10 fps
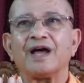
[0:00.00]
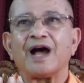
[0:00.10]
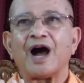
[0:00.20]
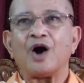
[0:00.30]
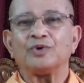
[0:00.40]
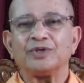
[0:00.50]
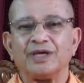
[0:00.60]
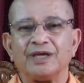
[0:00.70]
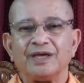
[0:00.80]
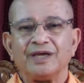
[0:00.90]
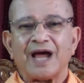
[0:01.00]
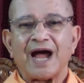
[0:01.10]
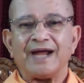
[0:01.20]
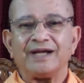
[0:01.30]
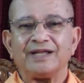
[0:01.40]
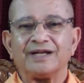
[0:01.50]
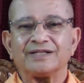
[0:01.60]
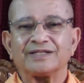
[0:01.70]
how the ideals